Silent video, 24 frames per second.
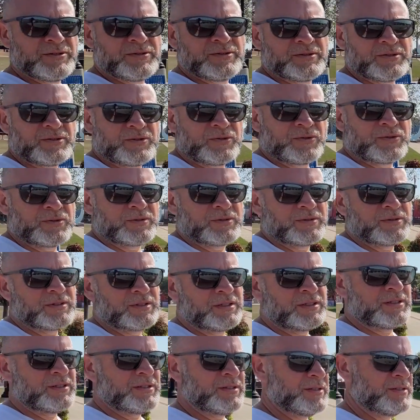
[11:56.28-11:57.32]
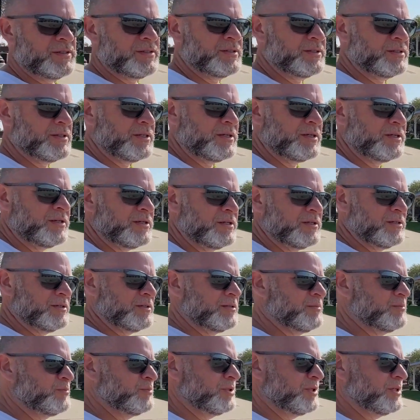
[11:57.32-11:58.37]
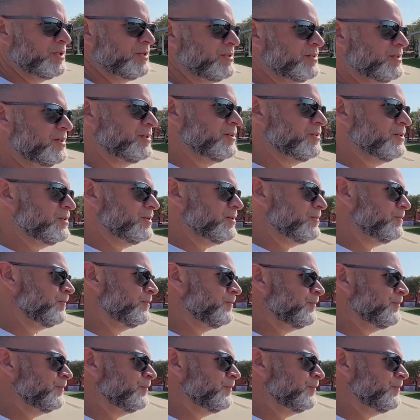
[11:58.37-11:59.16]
in the corner is a planetarium.